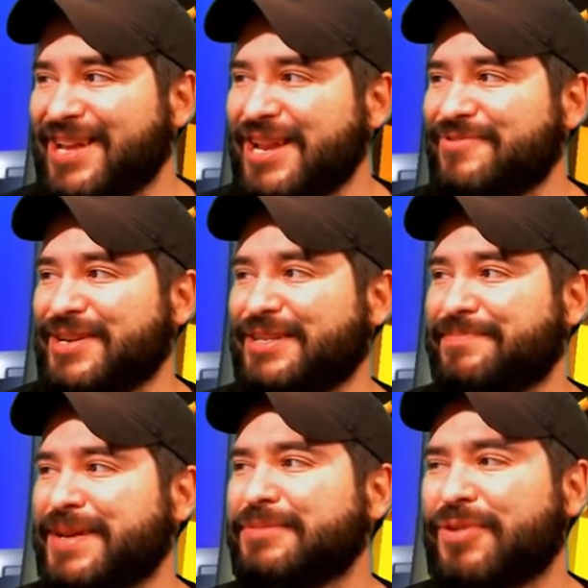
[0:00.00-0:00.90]
Anyways, the
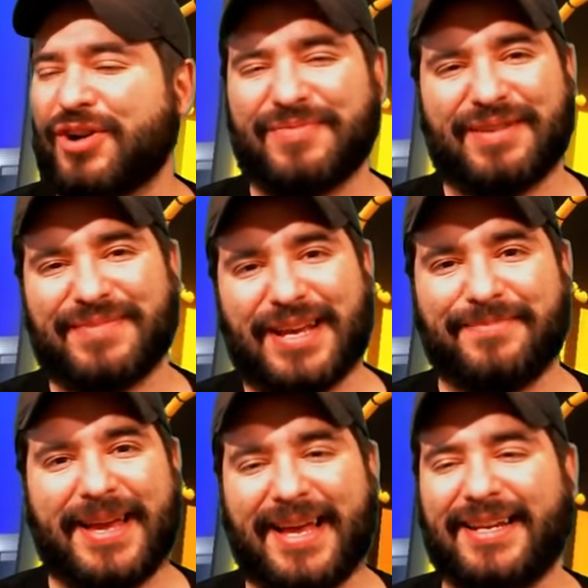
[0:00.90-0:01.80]
best part about Mega
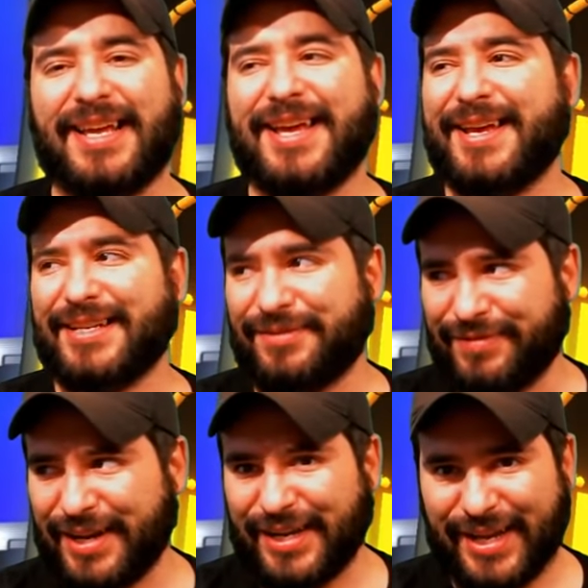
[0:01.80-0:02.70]
Man is
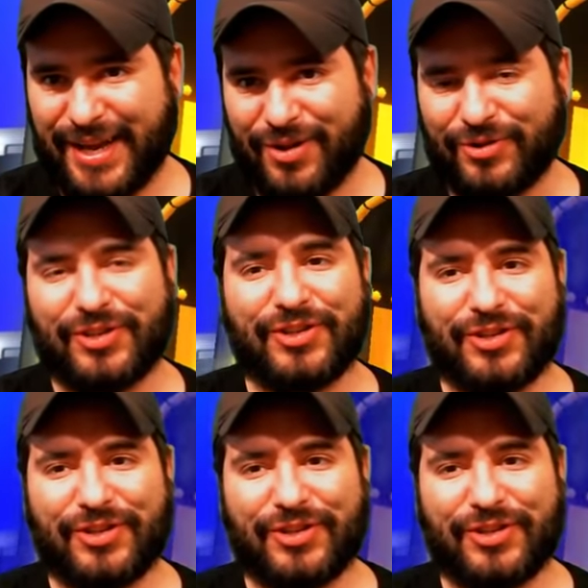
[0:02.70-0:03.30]
finding out